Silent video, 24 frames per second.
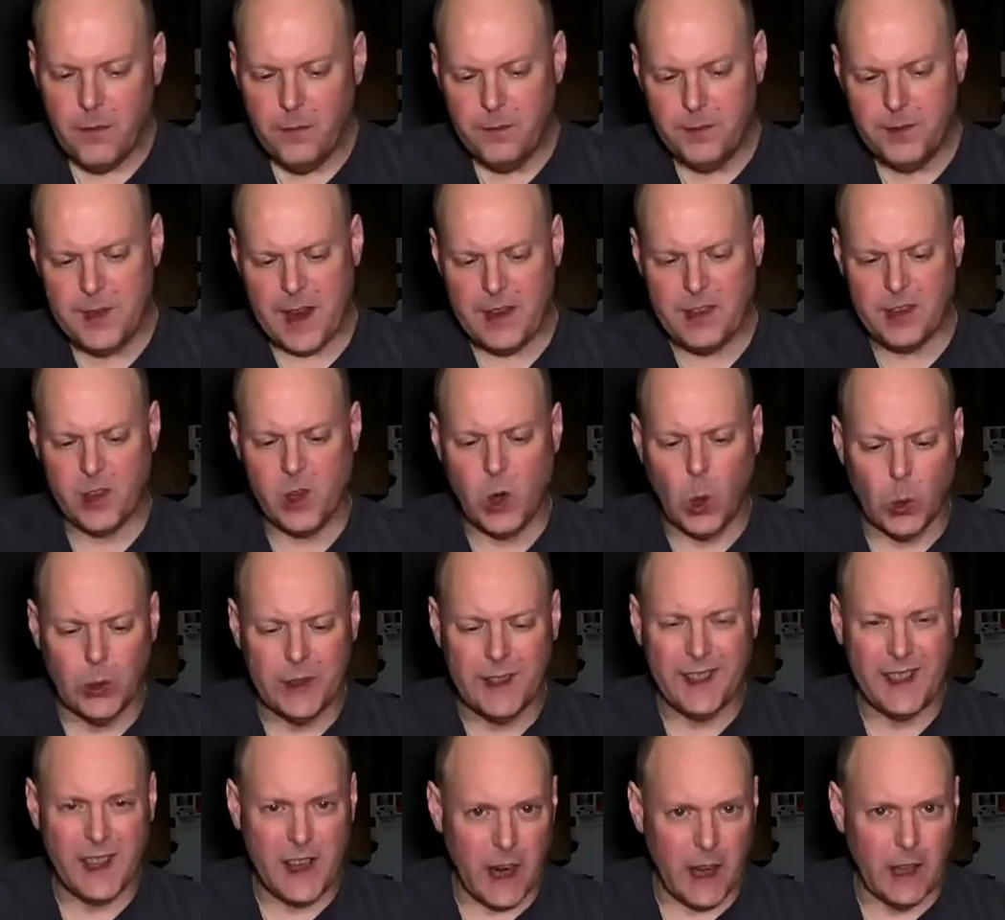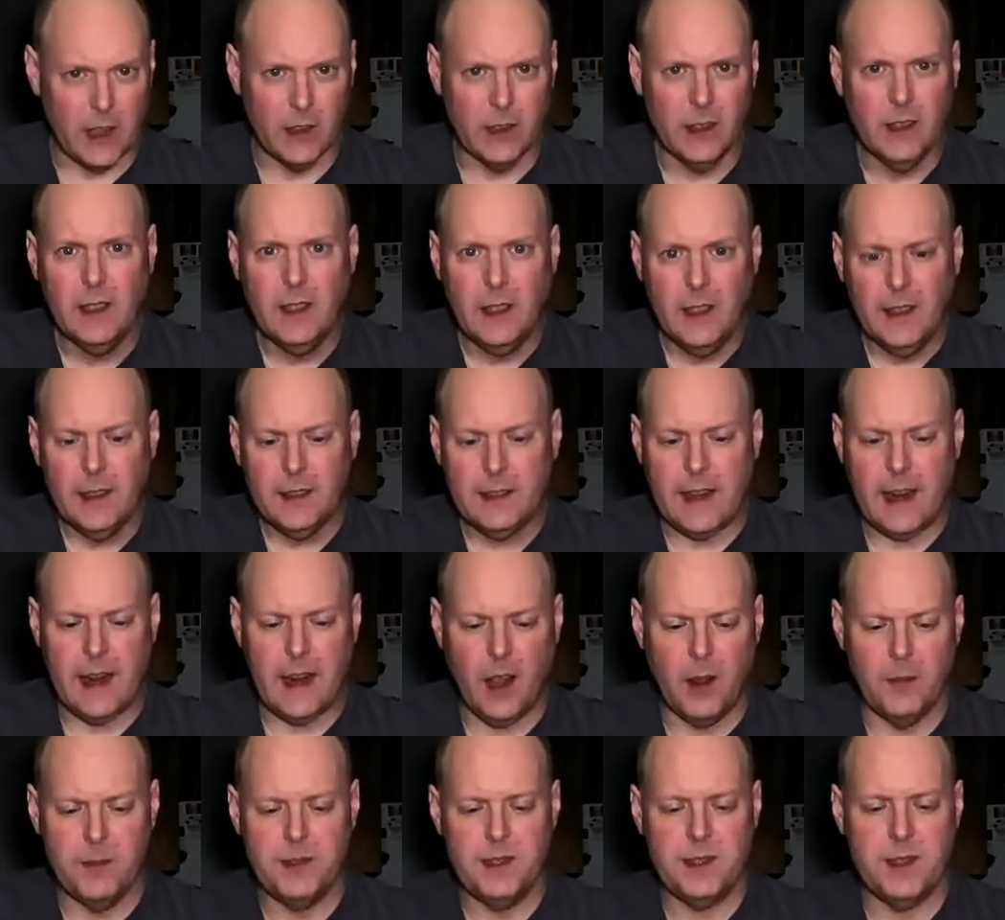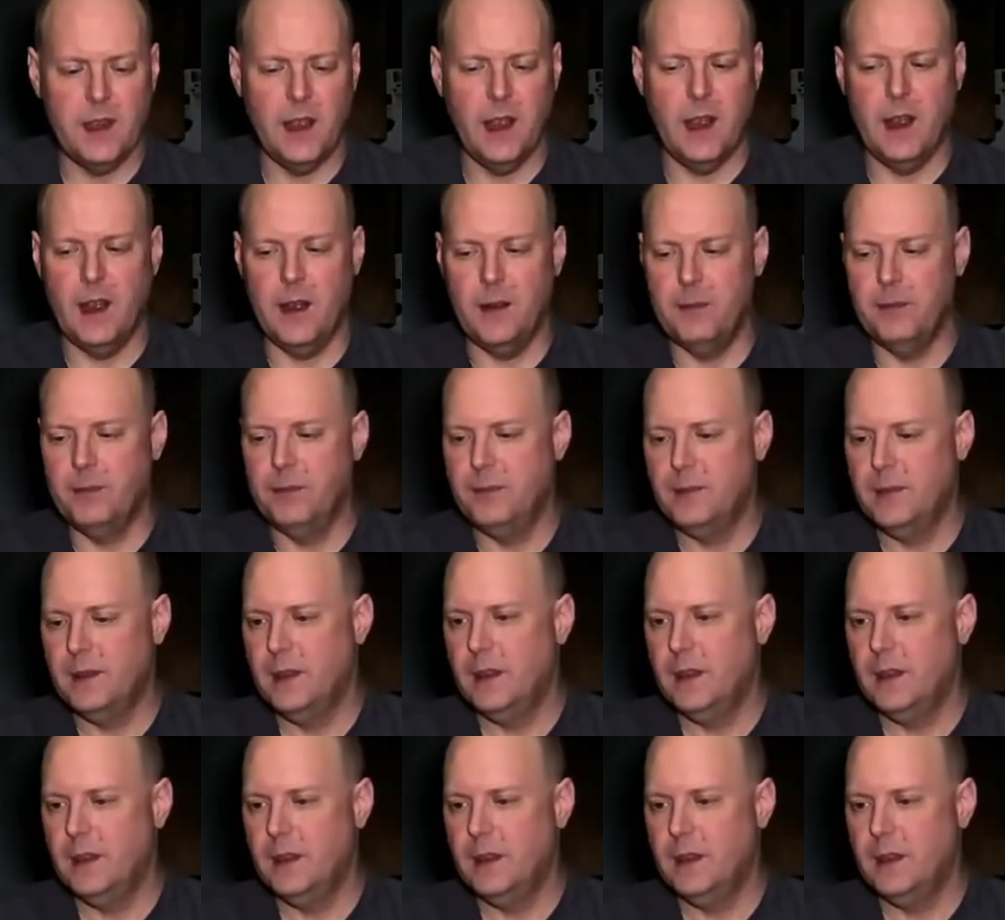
Besides the golden color that helps, um,